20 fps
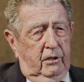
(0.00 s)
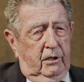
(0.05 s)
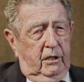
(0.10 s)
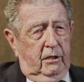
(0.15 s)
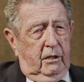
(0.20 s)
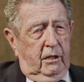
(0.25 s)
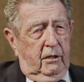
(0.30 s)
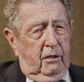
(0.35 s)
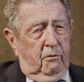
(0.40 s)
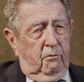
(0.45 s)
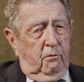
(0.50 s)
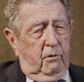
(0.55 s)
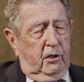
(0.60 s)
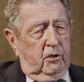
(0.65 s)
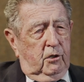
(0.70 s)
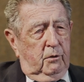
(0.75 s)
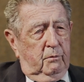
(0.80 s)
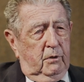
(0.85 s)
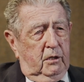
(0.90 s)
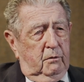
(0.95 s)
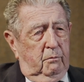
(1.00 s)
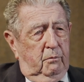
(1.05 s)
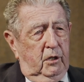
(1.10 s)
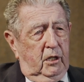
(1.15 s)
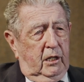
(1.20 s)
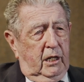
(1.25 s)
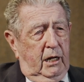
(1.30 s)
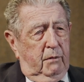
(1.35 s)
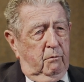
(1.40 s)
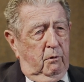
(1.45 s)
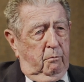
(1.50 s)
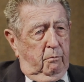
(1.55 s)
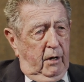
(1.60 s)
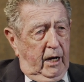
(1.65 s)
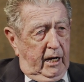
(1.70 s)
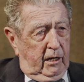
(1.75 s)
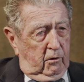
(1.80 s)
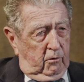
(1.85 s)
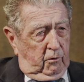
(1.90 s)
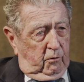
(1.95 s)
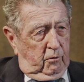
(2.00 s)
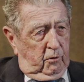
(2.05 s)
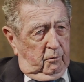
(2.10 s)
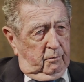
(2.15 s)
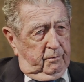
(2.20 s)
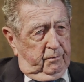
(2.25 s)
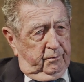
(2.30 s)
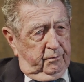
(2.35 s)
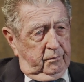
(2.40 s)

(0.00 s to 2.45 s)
the uh, regiment became a battle group.